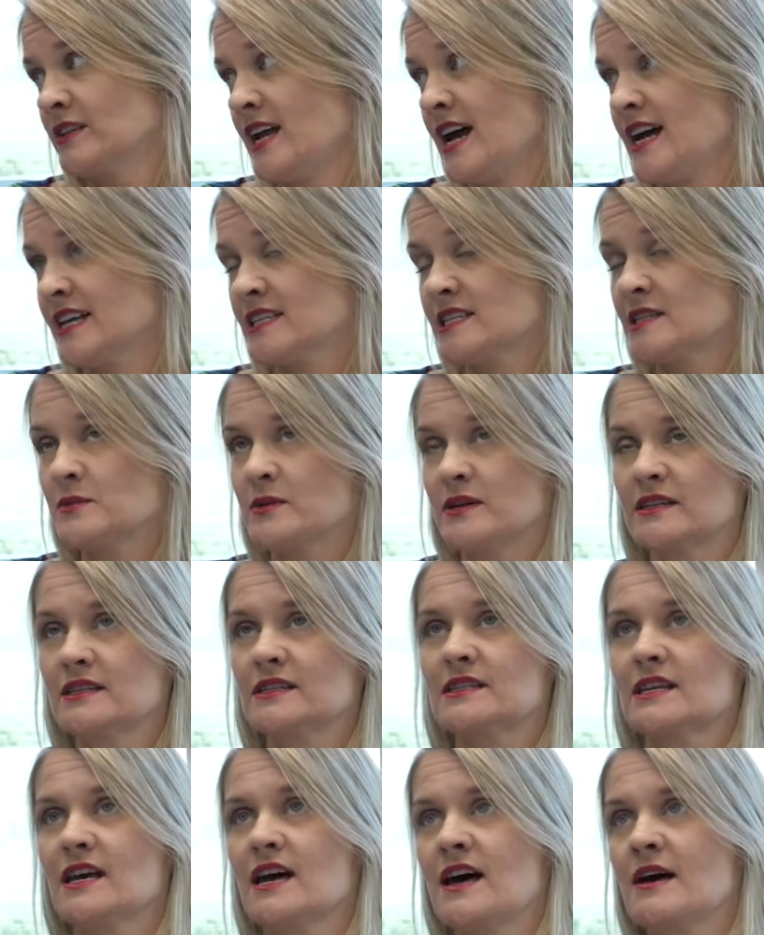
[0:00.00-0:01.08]
nasty ones.
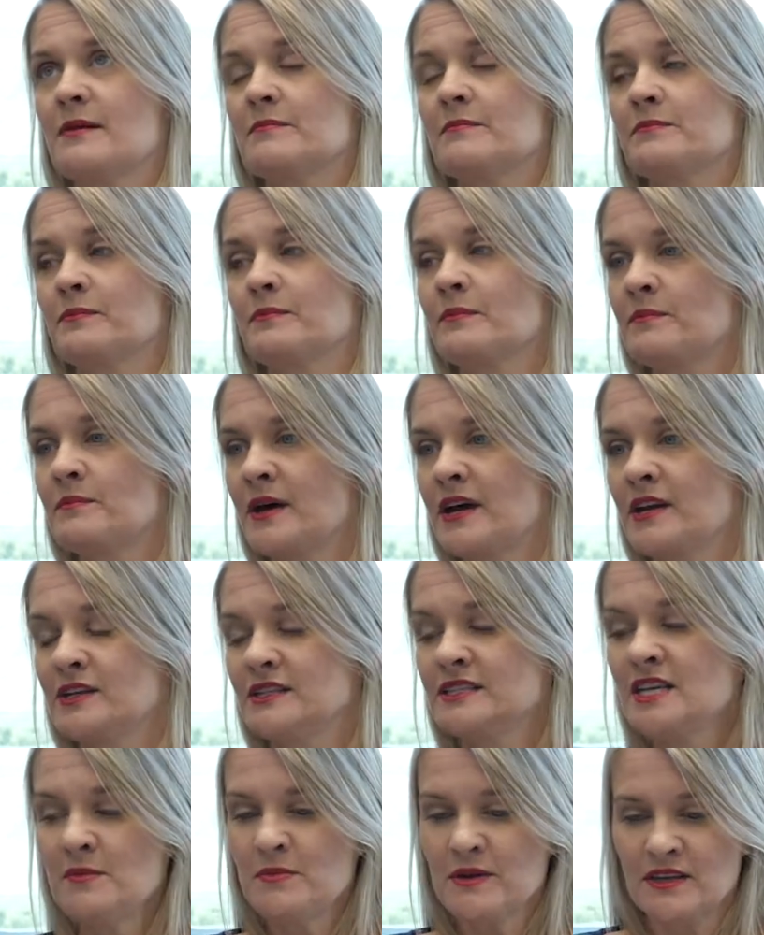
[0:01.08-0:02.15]
But
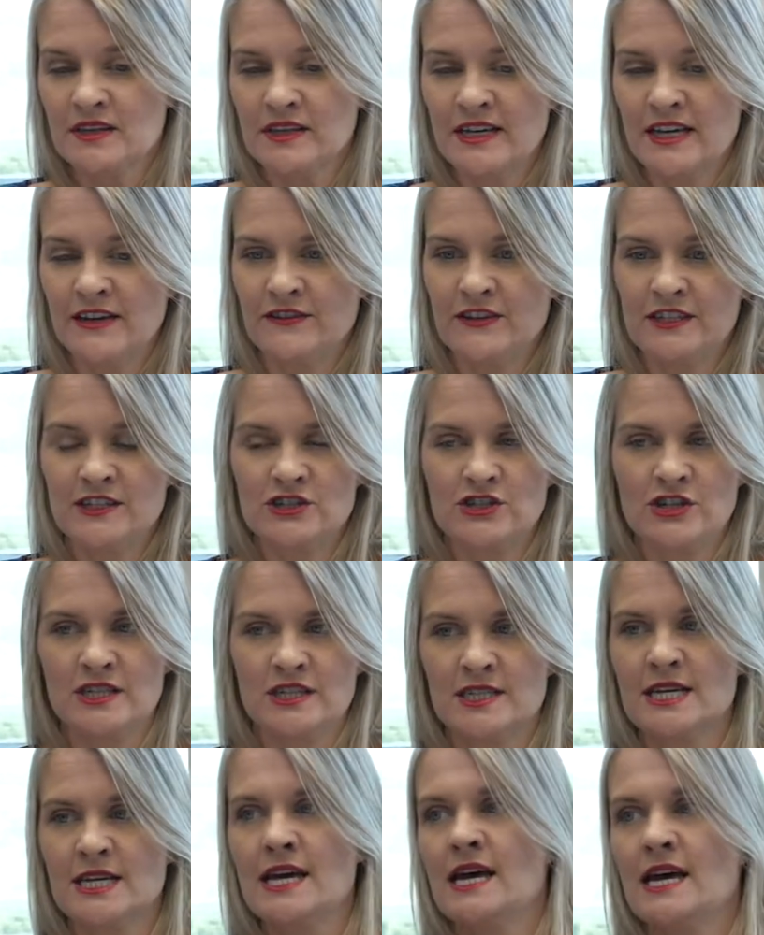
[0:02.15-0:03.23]
typically, if it's
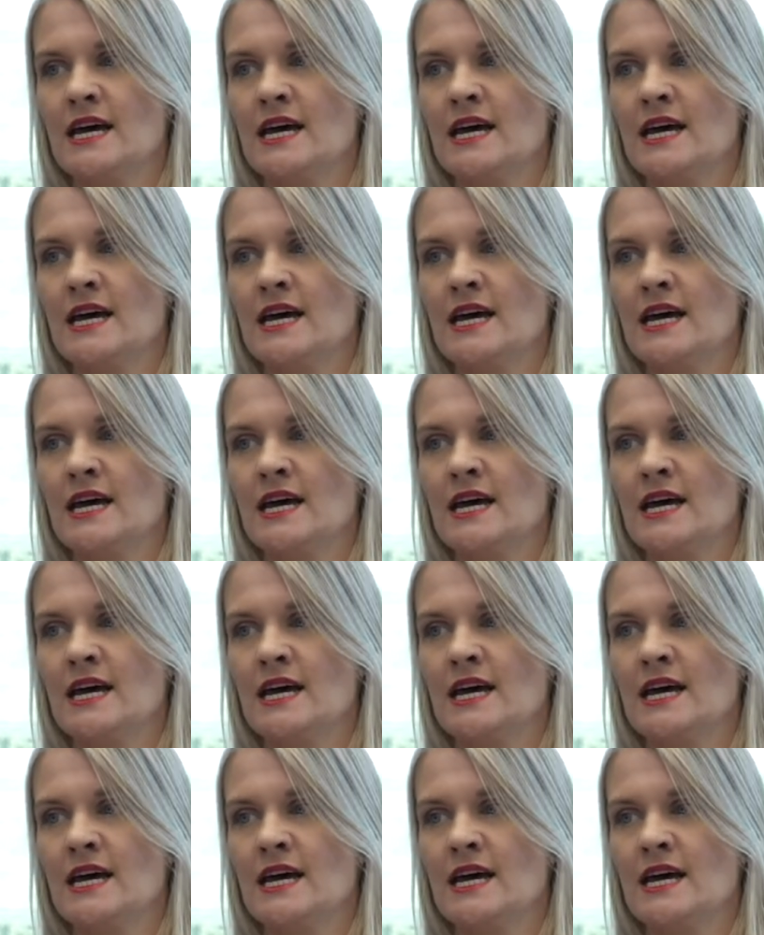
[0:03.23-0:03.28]
just